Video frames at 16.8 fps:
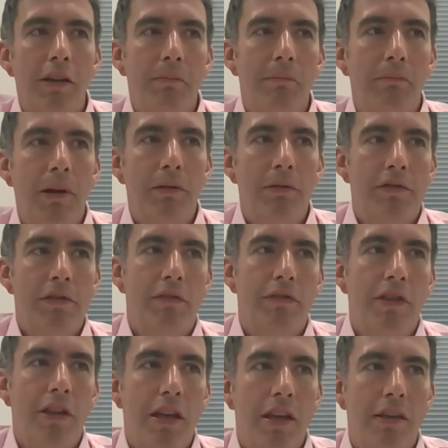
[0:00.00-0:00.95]
most
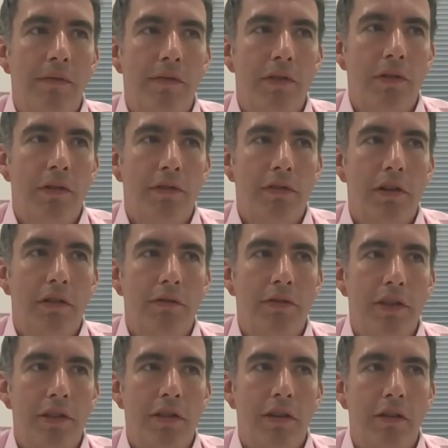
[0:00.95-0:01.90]
of the sort of
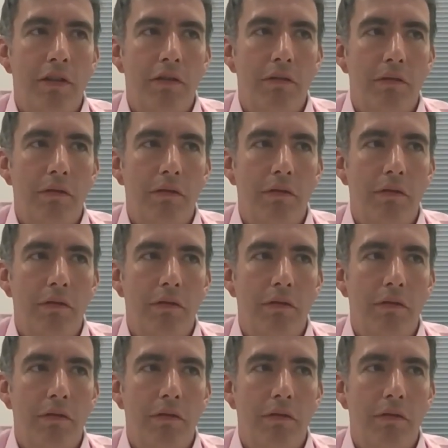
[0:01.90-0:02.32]
Solvency II